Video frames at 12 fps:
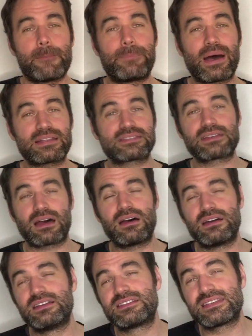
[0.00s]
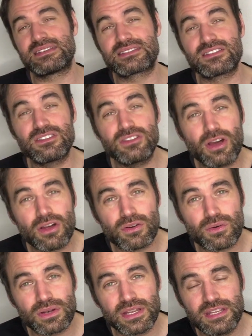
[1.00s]
But it is not
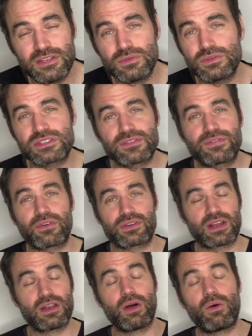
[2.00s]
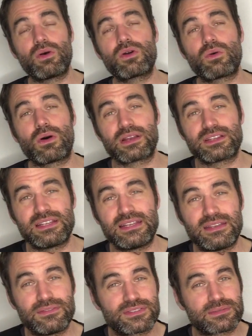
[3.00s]
only used for the lower quality
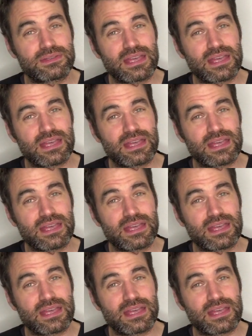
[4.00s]
leaves.